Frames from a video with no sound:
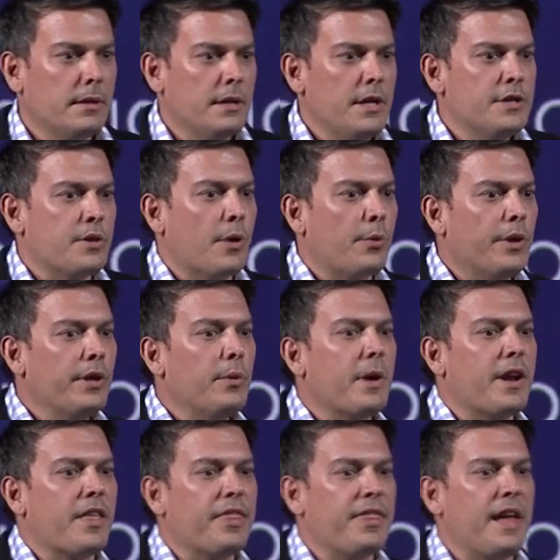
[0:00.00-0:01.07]
So I really want
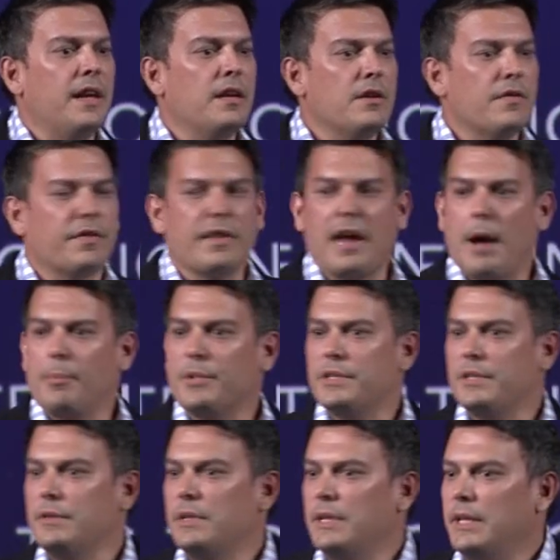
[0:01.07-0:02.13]
to thank you for the
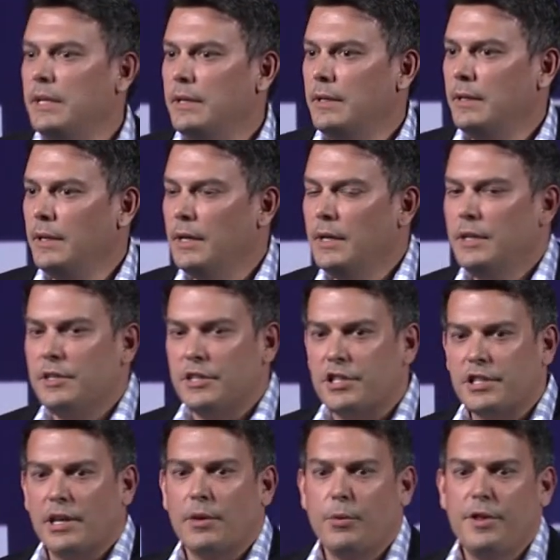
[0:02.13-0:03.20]
opportunity to
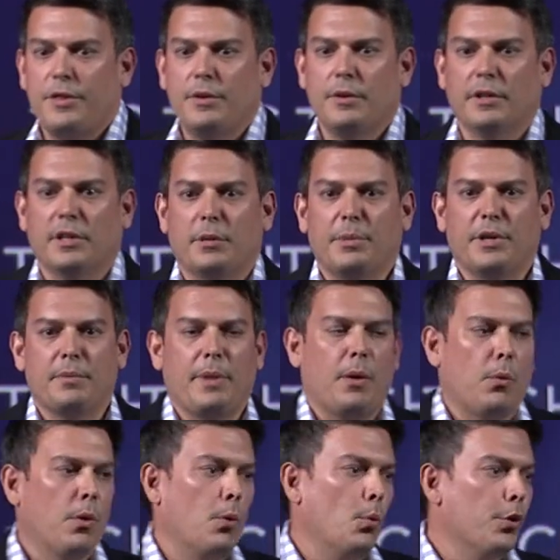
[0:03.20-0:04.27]
share with you a little bit about
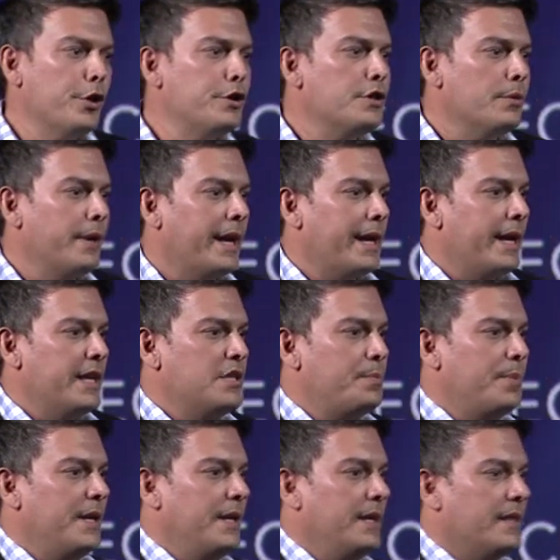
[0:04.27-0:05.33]
what we're doing at
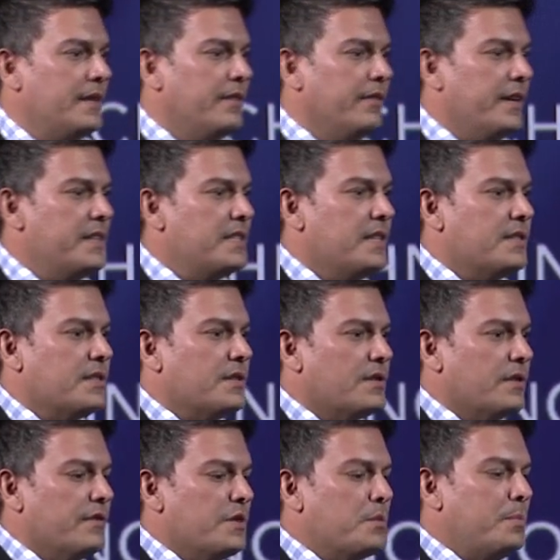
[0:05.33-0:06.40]
HP in the device as a
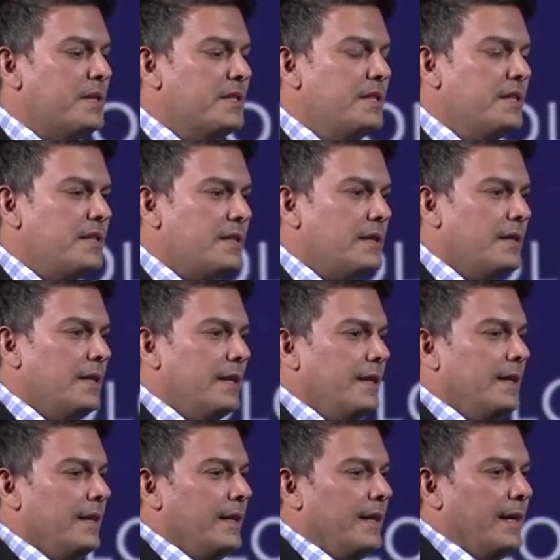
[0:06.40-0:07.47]
service business.
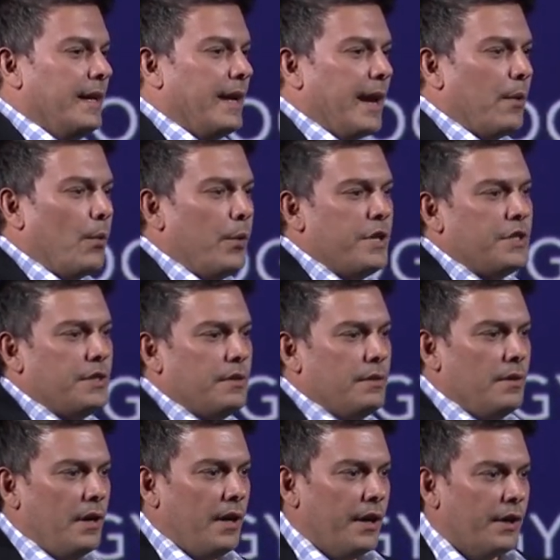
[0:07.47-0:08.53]
And I wish
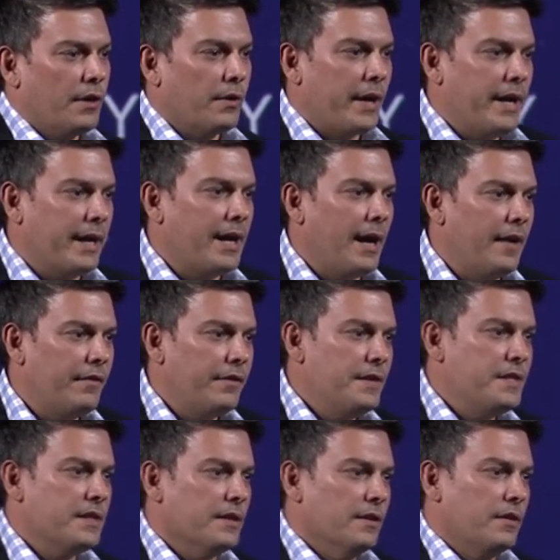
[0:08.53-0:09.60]
you a great
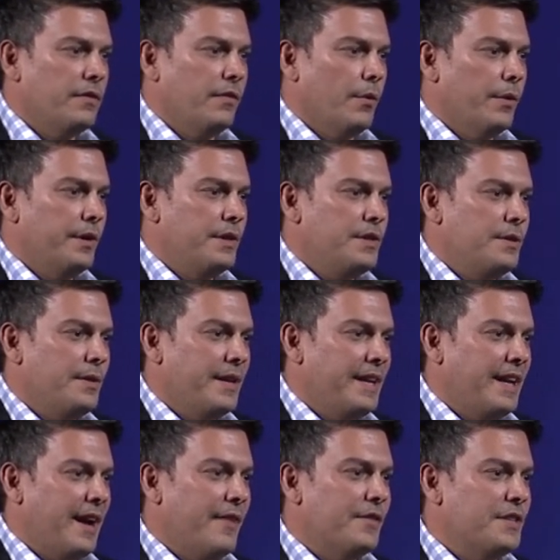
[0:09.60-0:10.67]
conference and look forward to any
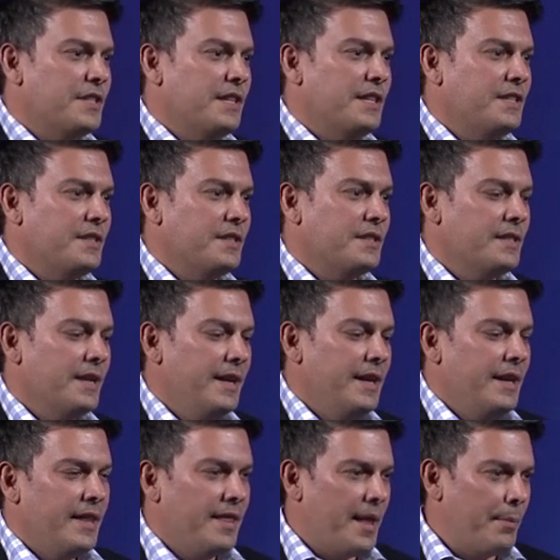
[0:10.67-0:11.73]
conversations
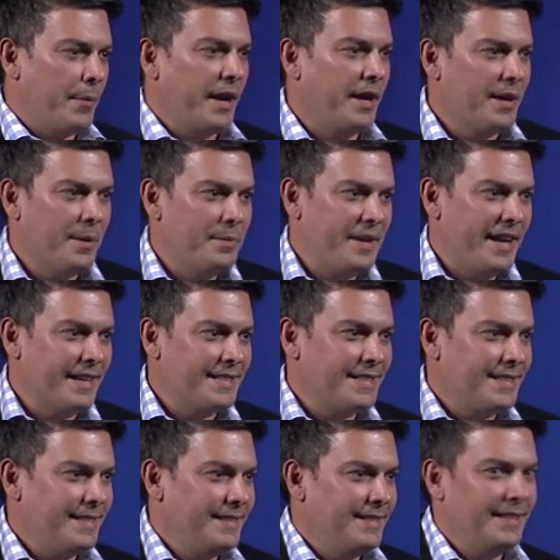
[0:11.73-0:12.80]
that might come
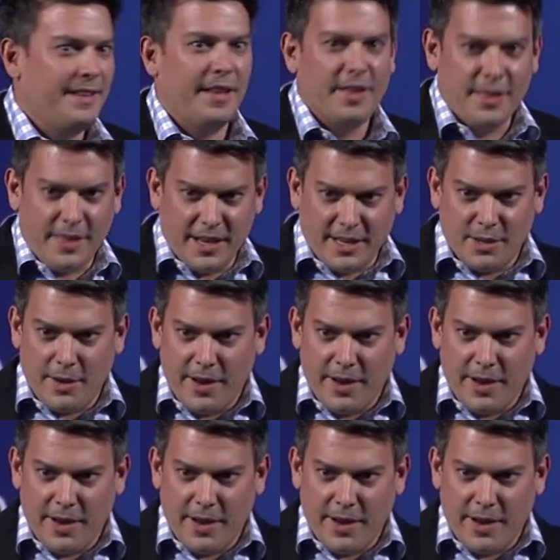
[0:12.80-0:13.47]
next. Thank you.